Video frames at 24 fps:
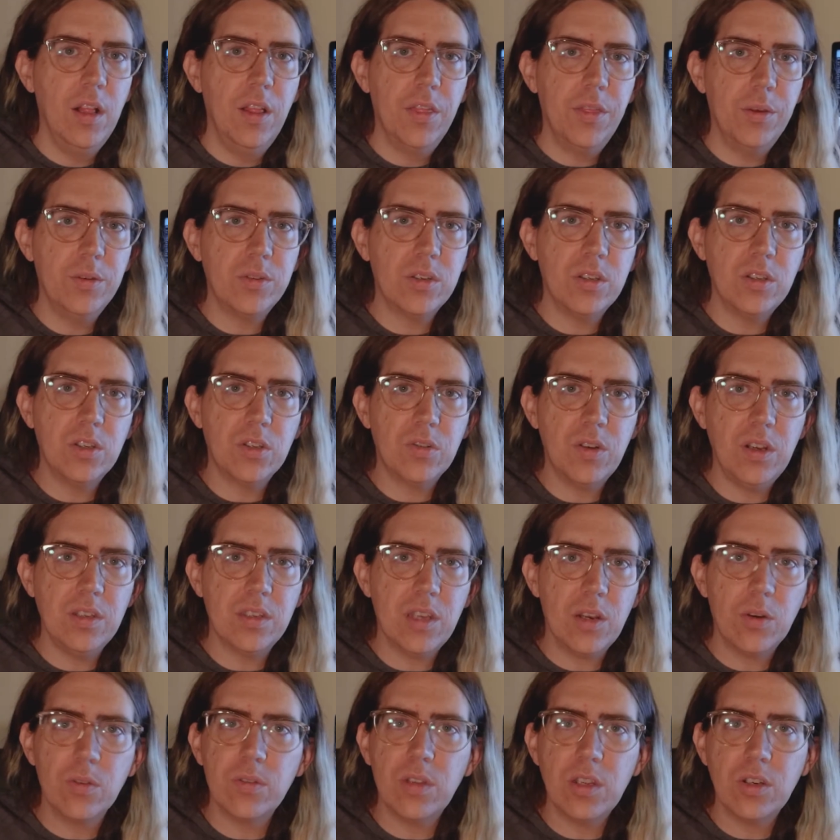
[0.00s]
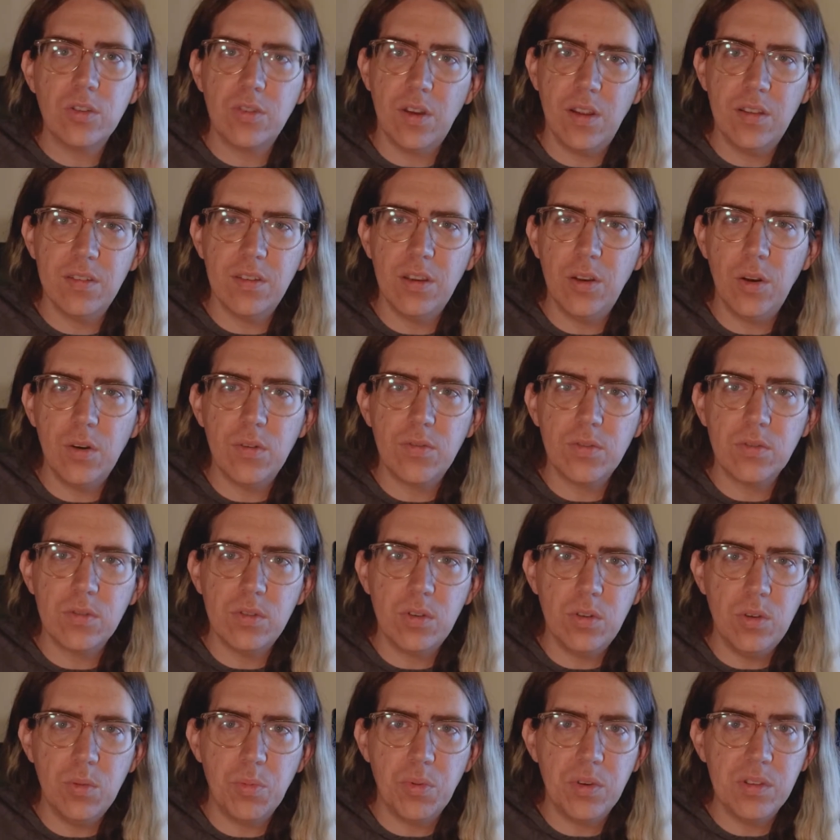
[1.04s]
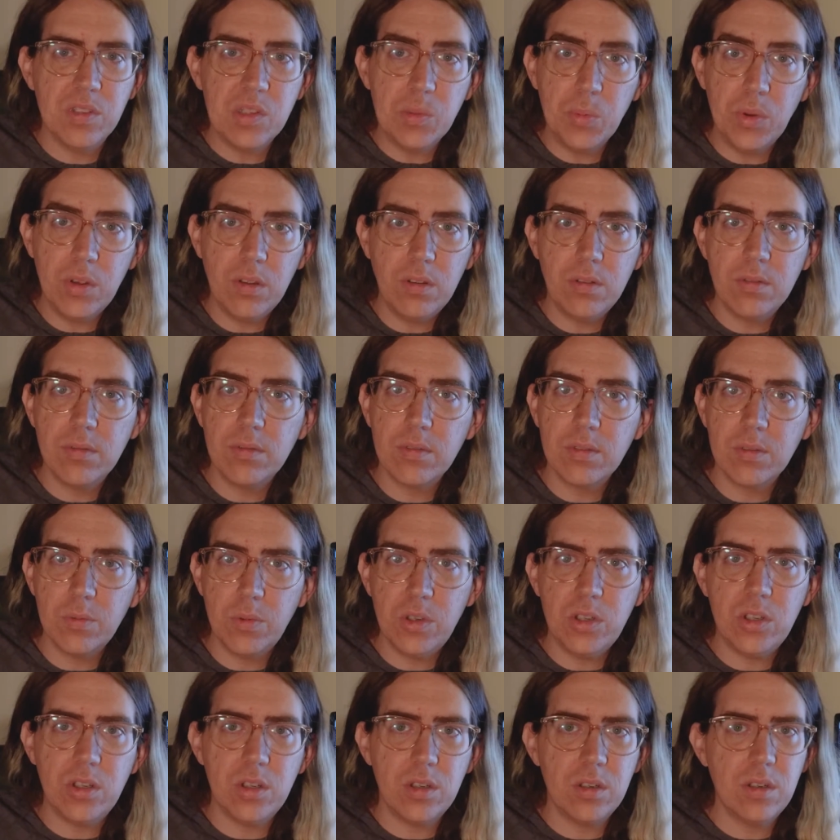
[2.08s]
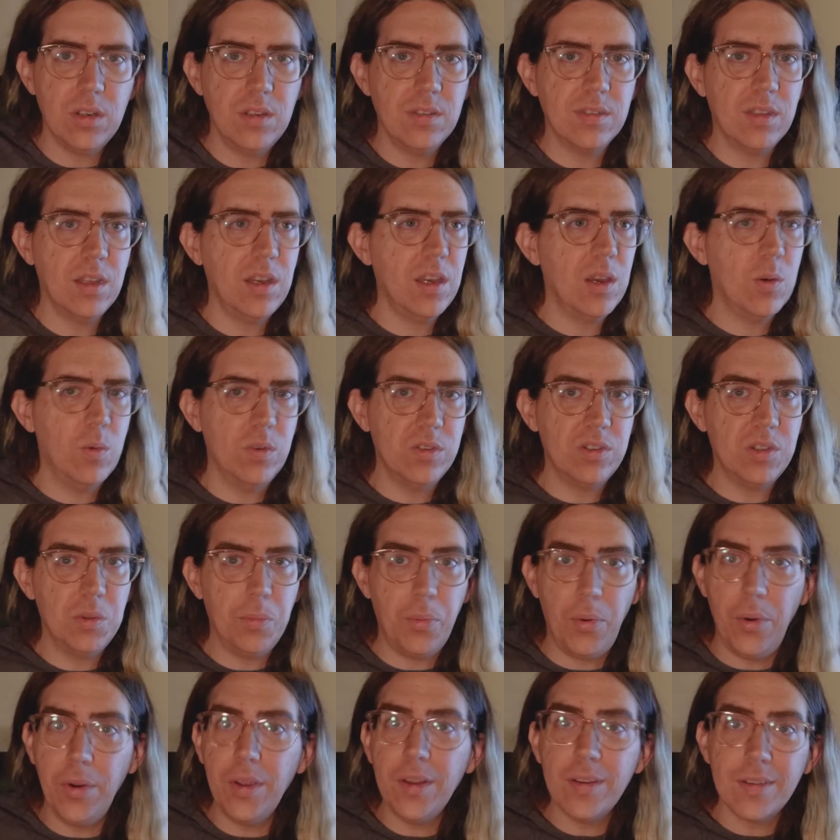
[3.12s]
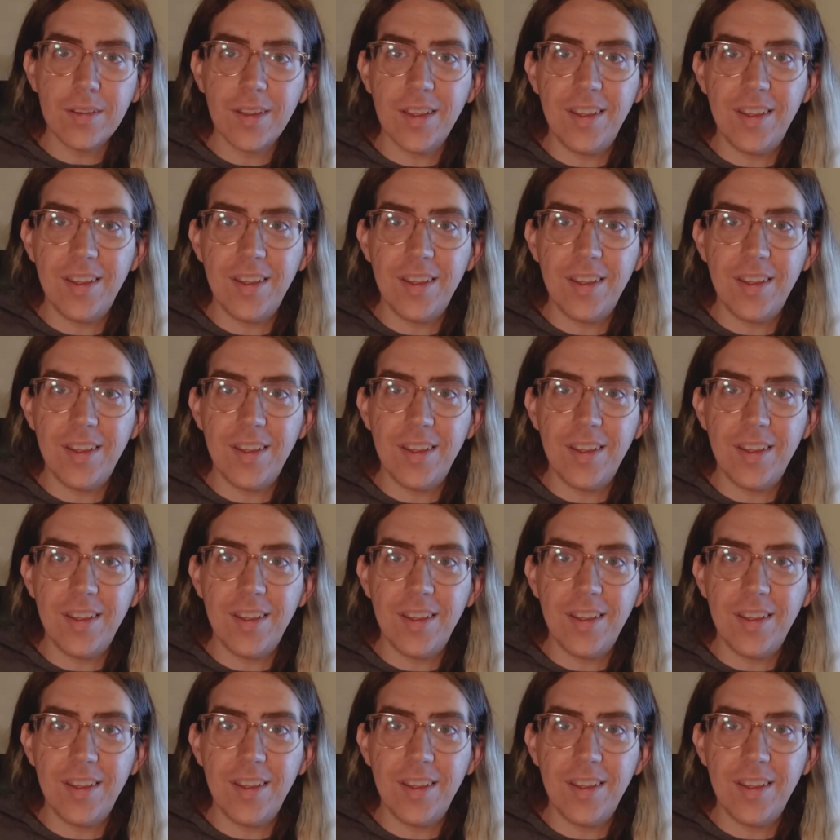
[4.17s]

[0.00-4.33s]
those constraints I don't think translate over to Principle, which is like, what's the point?